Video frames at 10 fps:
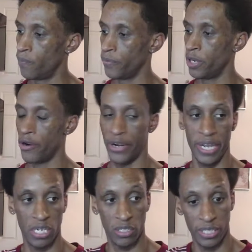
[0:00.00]

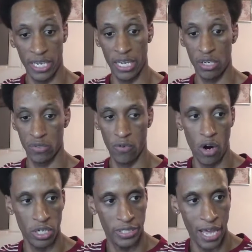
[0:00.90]
dig in as far
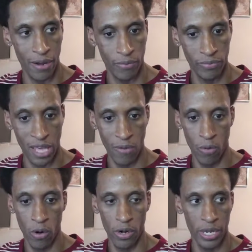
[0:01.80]
as they
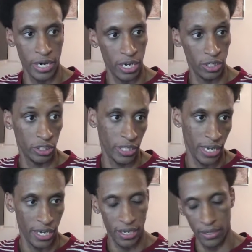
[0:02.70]
want and
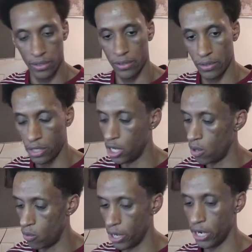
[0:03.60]
understand,
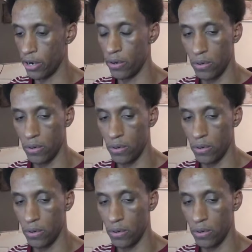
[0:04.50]
where